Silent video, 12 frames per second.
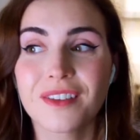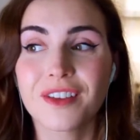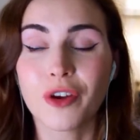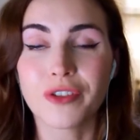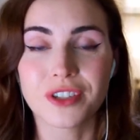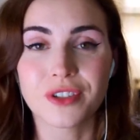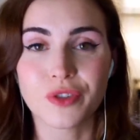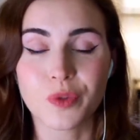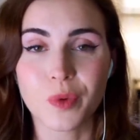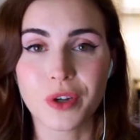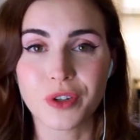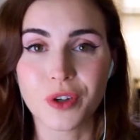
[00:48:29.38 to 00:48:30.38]
origins of
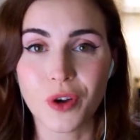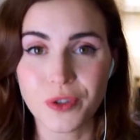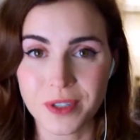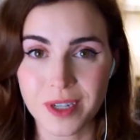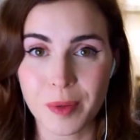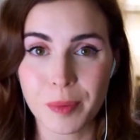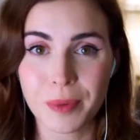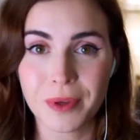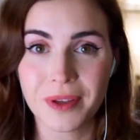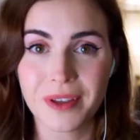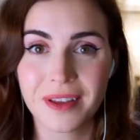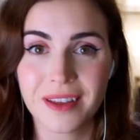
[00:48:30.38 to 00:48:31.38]
the word gossip,
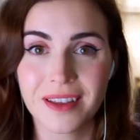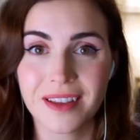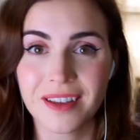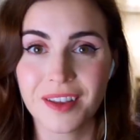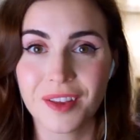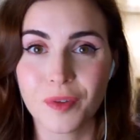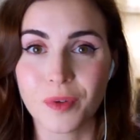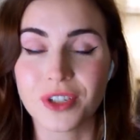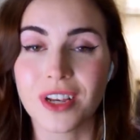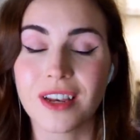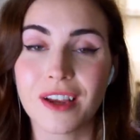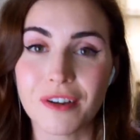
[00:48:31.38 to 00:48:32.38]

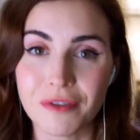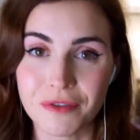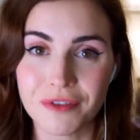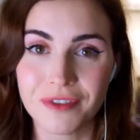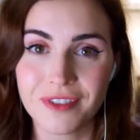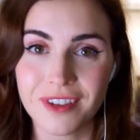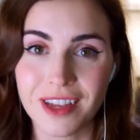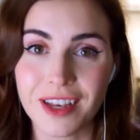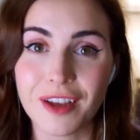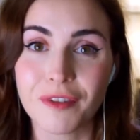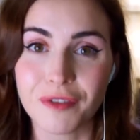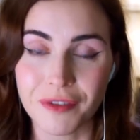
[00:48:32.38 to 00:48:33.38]
which I love. I
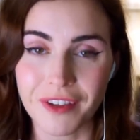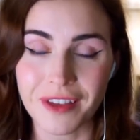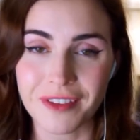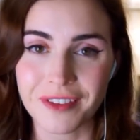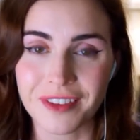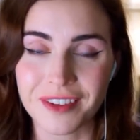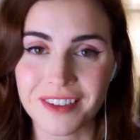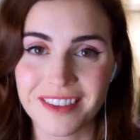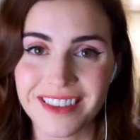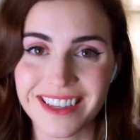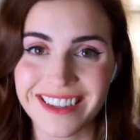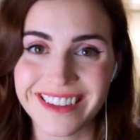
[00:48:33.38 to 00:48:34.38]
love the fact that
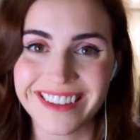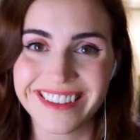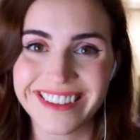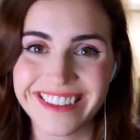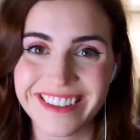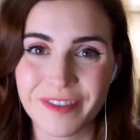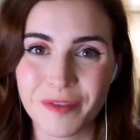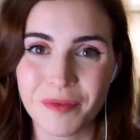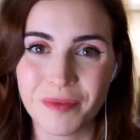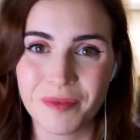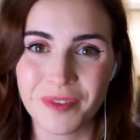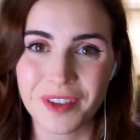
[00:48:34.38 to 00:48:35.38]
the
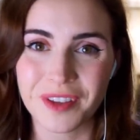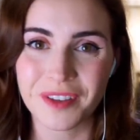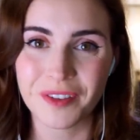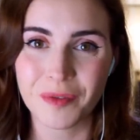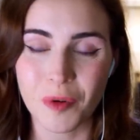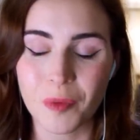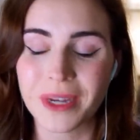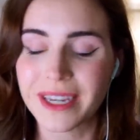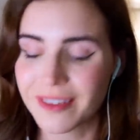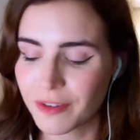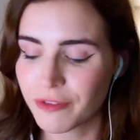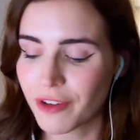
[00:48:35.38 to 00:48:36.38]

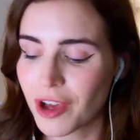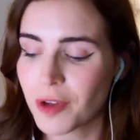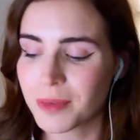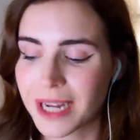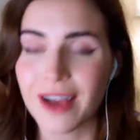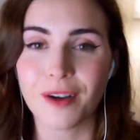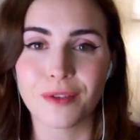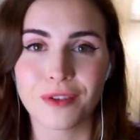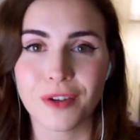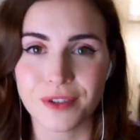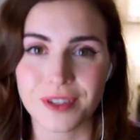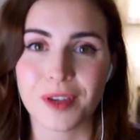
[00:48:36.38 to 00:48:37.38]
verb now,
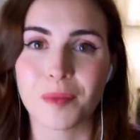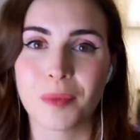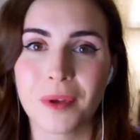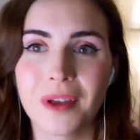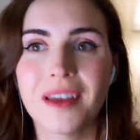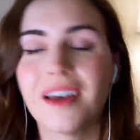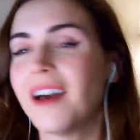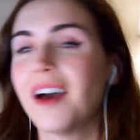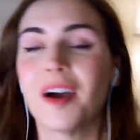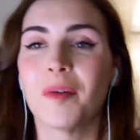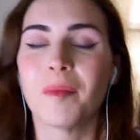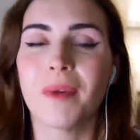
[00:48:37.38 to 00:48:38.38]
gossip,
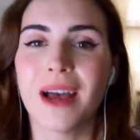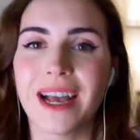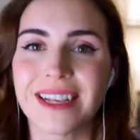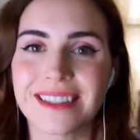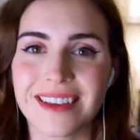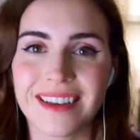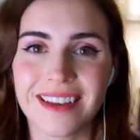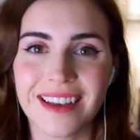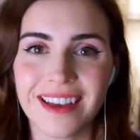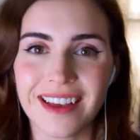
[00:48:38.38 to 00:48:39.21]
has a